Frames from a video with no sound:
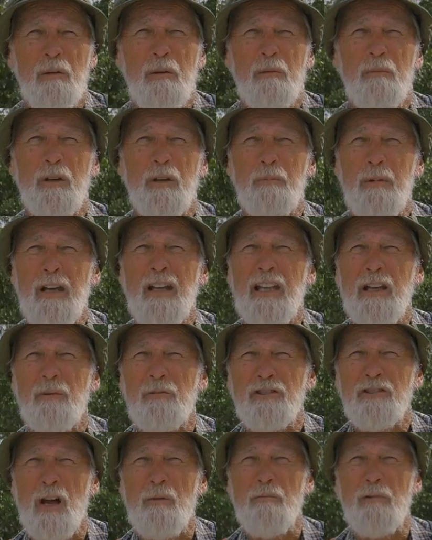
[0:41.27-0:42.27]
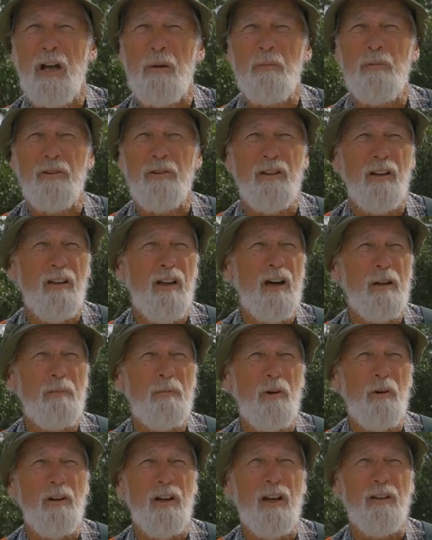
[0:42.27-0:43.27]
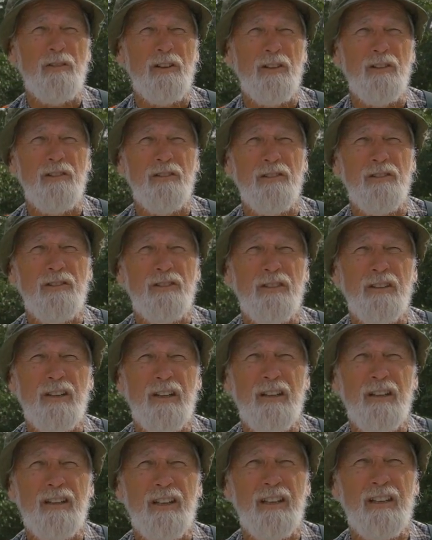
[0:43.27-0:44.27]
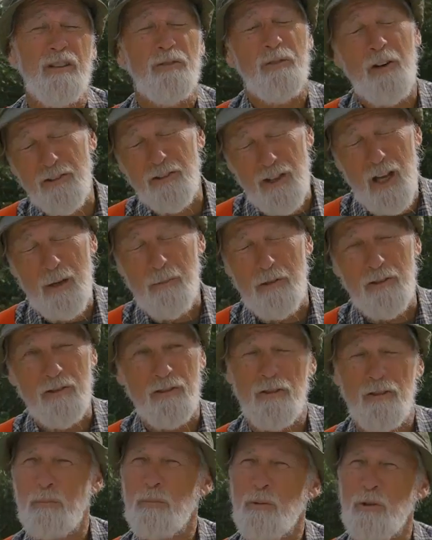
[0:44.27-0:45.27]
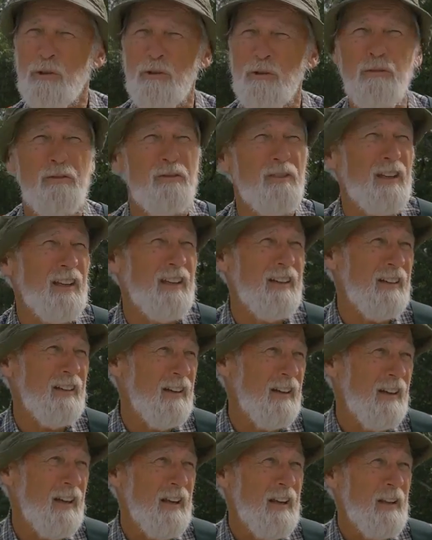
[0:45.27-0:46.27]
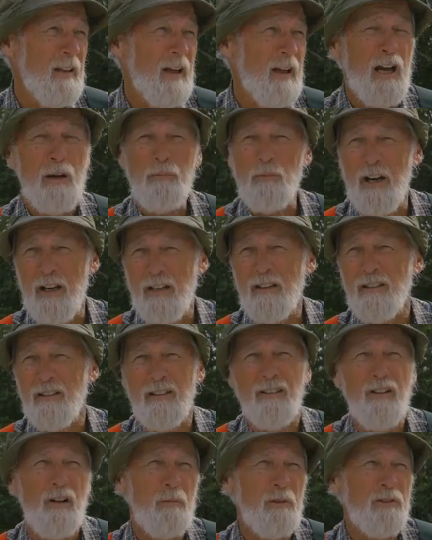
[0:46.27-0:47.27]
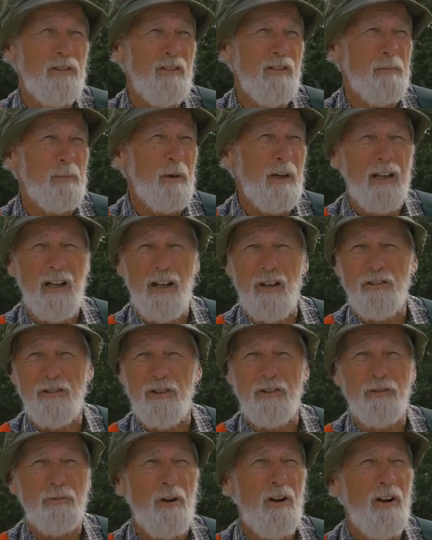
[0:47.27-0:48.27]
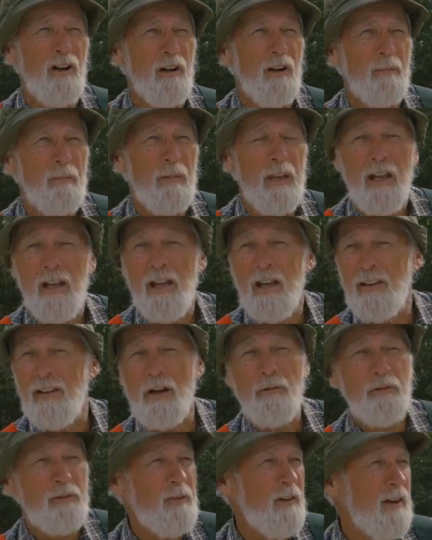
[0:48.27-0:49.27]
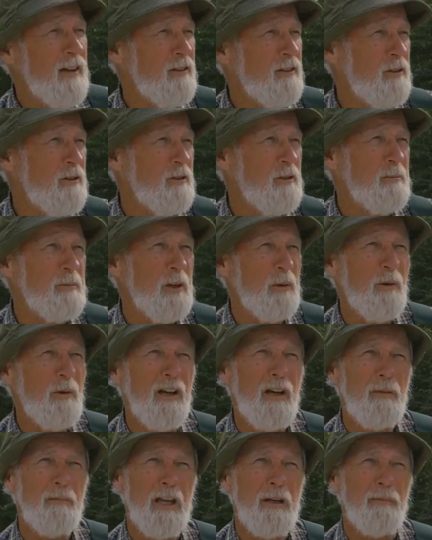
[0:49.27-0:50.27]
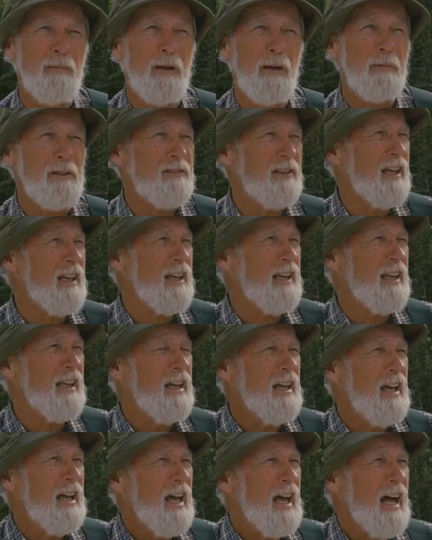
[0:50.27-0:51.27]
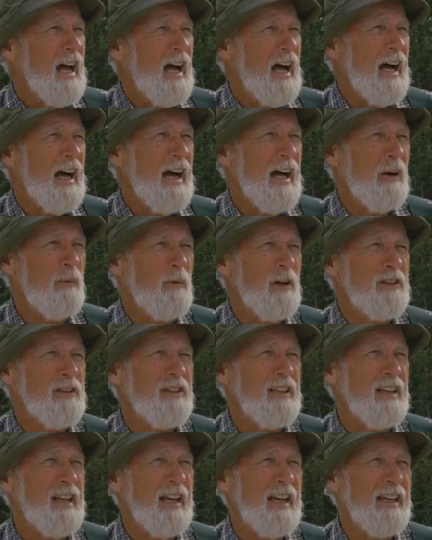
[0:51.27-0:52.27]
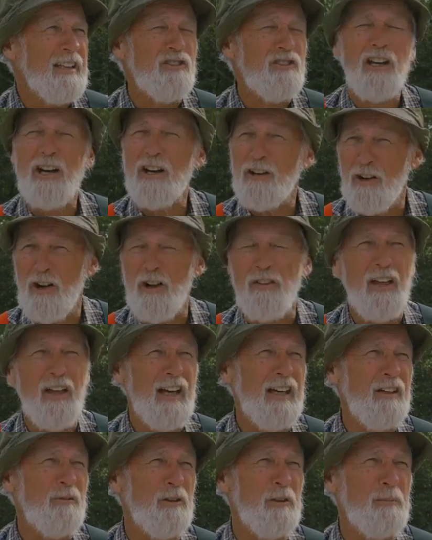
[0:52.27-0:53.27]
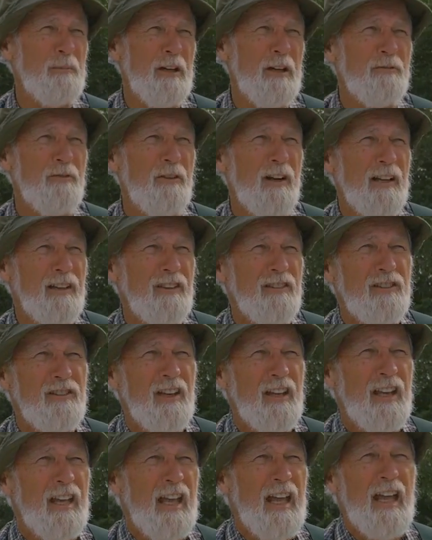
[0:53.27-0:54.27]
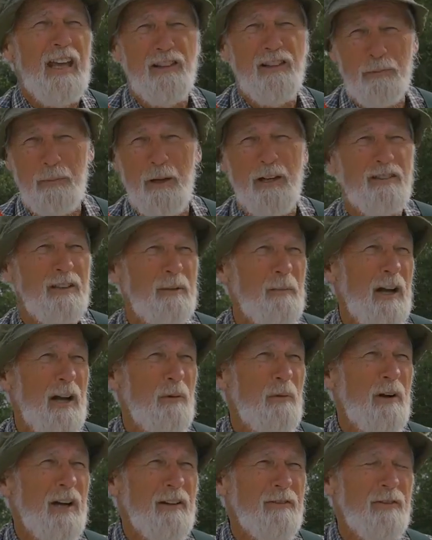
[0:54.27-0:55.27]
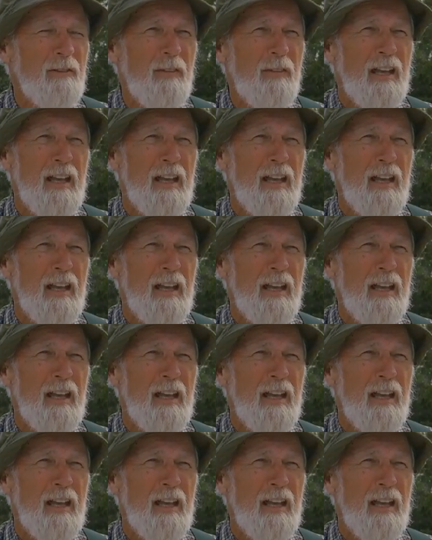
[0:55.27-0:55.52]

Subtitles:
But mainly it was coming up with a lot more evidence that, as far as I'm concerned, proves that I'm right and almost everybody else is wrong. And that was fine too, but where I made my mistake was that I shared all that with my friends and especially my wife.